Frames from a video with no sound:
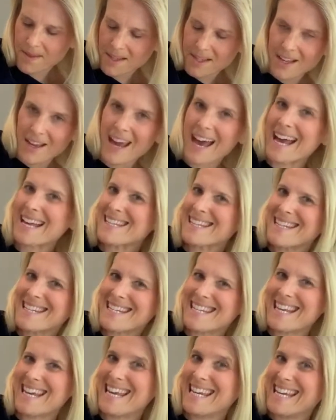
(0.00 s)
So as I
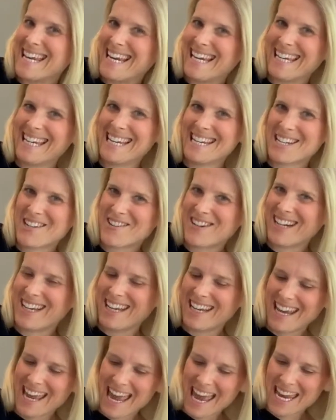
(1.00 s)
said,
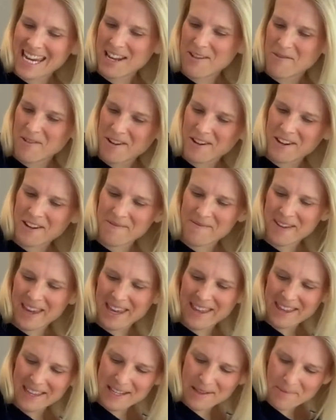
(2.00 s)
literally anyone can
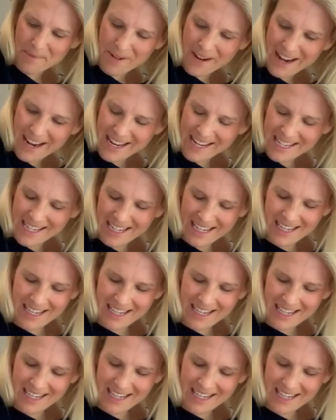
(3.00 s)
make this bread.